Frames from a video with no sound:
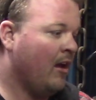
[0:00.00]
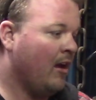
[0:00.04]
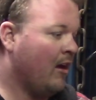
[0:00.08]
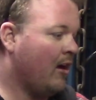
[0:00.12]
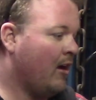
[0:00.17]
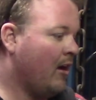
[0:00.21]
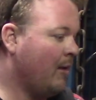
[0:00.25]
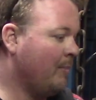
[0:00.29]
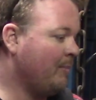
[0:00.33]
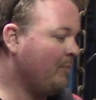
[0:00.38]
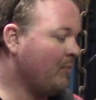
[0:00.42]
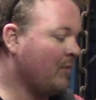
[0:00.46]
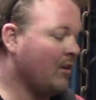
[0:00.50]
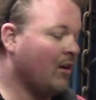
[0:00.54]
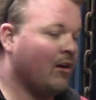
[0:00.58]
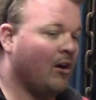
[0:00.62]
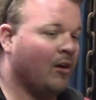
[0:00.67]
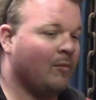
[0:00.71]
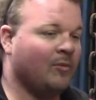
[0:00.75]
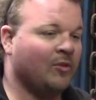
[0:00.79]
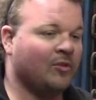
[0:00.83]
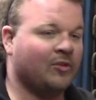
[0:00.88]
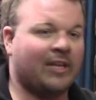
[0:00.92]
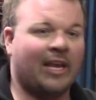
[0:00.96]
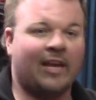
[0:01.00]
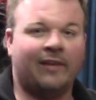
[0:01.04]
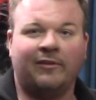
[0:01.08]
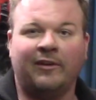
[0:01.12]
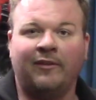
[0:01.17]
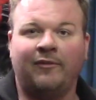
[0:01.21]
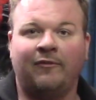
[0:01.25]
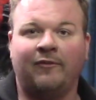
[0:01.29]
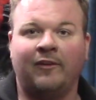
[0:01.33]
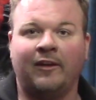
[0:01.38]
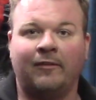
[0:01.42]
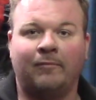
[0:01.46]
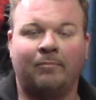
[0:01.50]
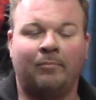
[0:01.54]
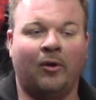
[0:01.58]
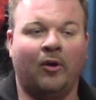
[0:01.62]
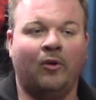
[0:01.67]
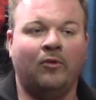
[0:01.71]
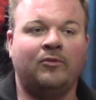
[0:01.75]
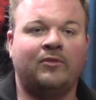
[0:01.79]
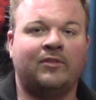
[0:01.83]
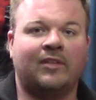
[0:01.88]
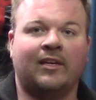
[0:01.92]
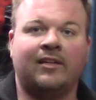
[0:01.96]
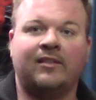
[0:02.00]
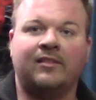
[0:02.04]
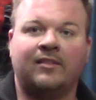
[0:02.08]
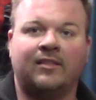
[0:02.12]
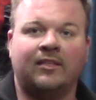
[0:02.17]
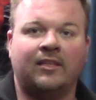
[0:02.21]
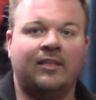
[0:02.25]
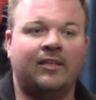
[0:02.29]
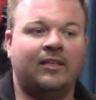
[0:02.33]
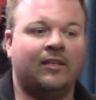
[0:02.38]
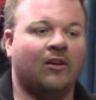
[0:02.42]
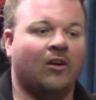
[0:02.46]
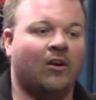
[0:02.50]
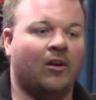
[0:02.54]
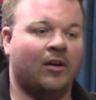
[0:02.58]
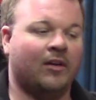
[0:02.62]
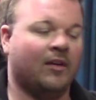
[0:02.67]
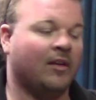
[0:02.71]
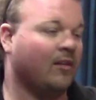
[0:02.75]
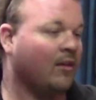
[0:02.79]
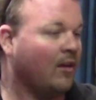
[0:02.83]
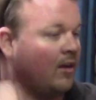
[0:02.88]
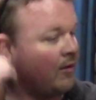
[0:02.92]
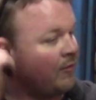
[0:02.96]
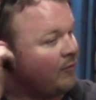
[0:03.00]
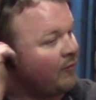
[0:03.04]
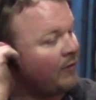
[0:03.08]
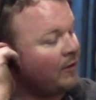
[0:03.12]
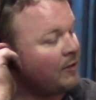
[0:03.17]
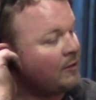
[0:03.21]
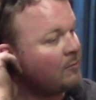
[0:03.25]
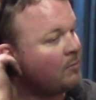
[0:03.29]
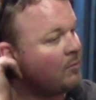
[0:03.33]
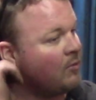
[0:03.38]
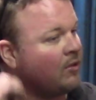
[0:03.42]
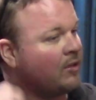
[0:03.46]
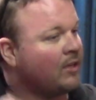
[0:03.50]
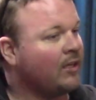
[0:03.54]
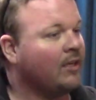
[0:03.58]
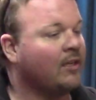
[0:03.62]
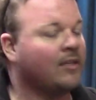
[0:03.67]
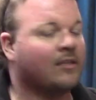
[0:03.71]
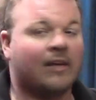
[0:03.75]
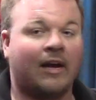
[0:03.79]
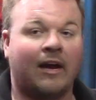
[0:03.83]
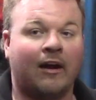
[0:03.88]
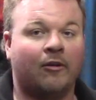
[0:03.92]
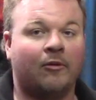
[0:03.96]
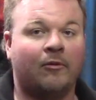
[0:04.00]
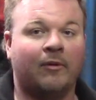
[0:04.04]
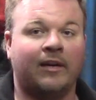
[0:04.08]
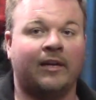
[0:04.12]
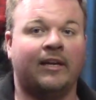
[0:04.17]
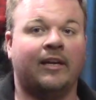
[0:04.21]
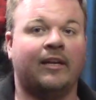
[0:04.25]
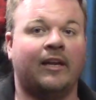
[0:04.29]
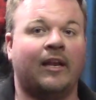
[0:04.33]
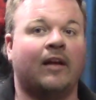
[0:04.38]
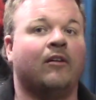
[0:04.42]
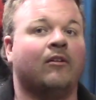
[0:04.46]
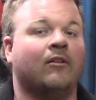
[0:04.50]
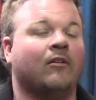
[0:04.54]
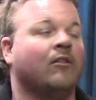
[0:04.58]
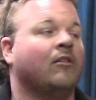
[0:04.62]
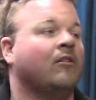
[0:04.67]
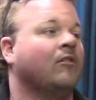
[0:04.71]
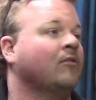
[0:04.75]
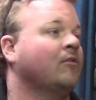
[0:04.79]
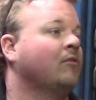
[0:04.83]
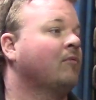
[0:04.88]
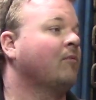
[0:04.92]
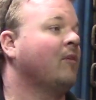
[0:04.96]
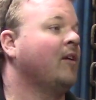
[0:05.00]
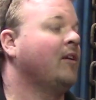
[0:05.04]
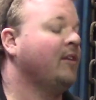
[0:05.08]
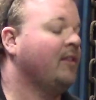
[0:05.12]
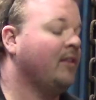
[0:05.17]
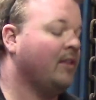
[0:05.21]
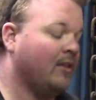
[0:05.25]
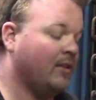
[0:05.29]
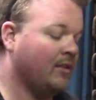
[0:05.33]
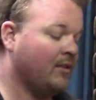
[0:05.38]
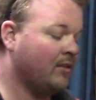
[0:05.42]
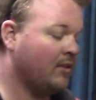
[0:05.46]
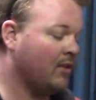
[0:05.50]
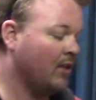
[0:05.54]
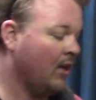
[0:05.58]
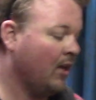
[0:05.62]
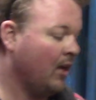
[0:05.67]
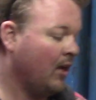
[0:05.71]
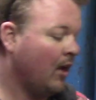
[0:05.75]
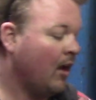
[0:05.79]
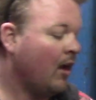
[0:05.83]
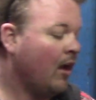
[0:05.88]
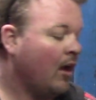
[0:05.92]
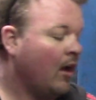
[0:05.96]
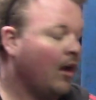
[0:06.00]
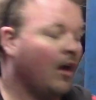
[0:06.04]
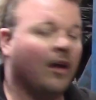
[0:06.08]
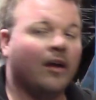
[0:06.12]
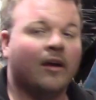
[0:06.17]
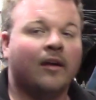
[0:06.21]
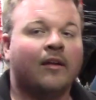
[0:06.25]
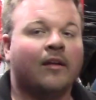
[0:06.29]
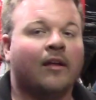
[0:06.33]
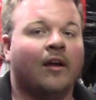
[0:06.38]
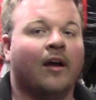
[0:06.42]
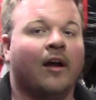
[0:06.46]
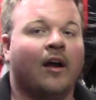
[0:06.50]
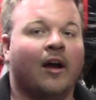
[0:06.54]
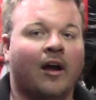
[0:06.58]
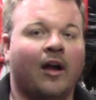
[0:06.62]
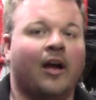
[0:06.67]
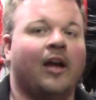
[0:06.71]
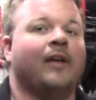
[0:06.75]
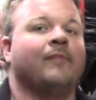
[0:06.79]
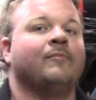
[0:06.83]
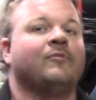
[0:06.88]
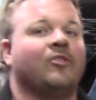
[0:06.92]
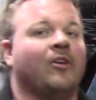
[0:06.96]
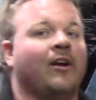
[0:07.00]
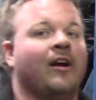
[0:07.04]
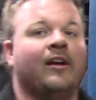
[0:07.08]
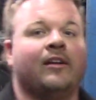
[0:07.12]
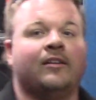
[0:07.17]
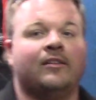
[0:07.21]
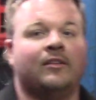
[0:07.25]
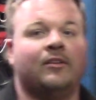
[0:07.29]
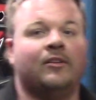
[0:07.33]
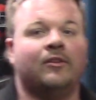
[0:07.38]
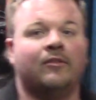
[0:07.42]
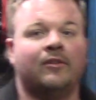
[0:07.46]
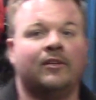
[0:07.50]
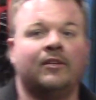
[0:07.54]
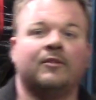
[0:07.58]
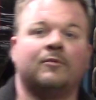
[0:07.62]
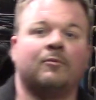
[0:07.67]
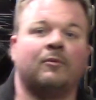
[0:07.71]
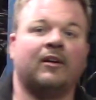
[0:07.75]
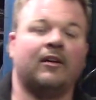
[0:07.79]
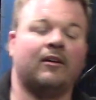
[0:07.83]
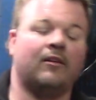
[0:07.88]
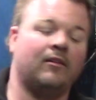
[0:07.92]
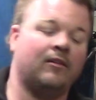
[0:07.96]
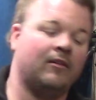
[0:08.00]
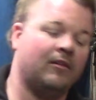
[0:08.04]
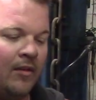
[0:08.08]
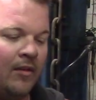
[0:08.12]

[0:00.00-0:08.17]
Almost every fifth post I see on a lot of Facebook is, how do I get alcohol to run in this? I'm trying to do it as well.